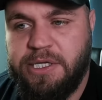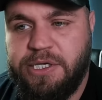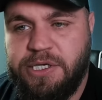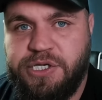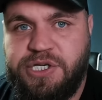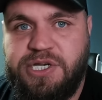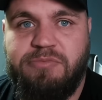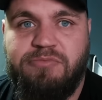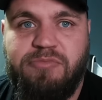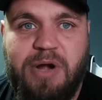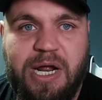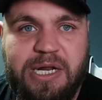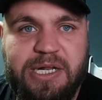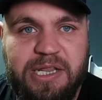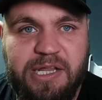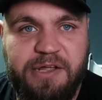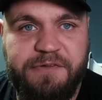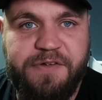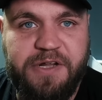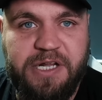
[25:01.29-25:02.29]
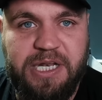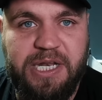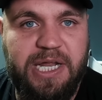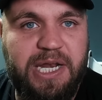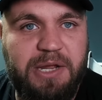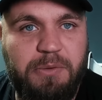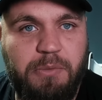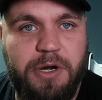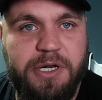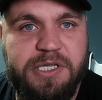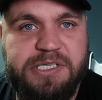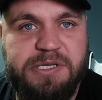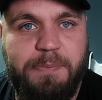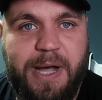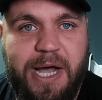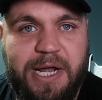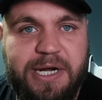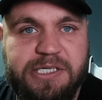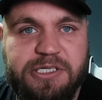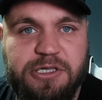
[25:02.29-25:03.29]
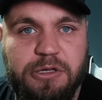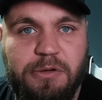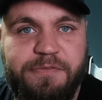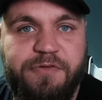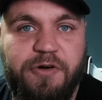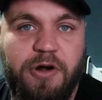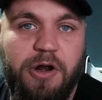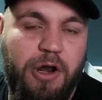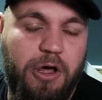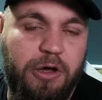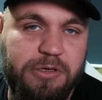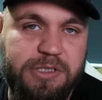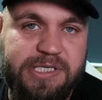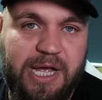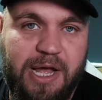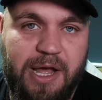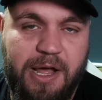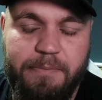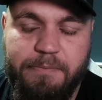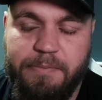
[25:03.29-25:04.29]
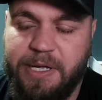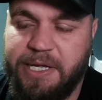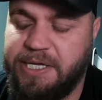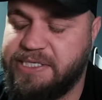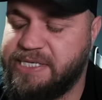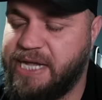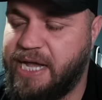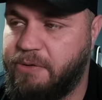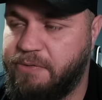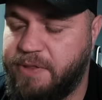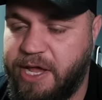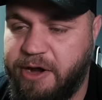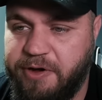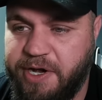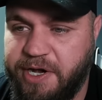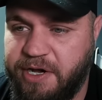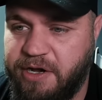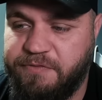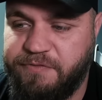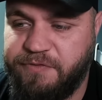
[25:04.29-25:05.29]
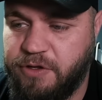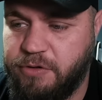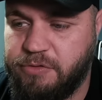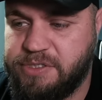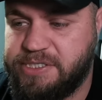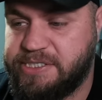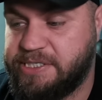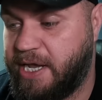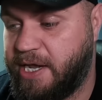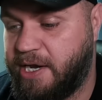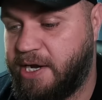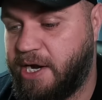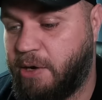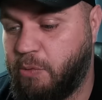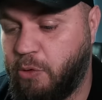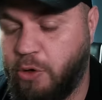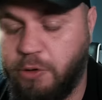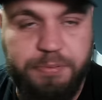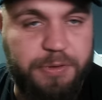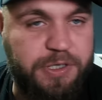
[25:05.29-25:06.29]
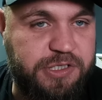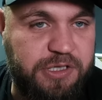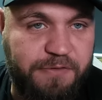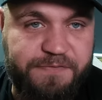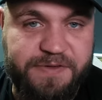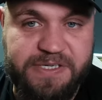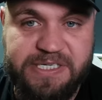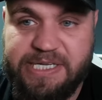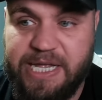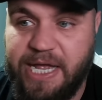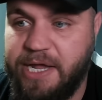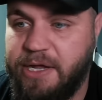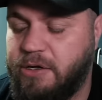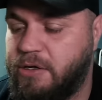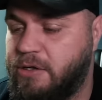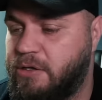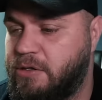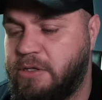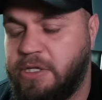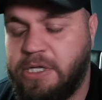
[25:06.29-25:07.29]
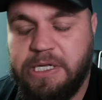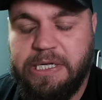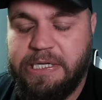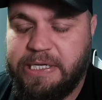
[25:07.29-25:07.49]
Jim Ratcliffe clearly wanted to buy this club for a long time. He's out there in interviews saying, I would, but it's not for sale.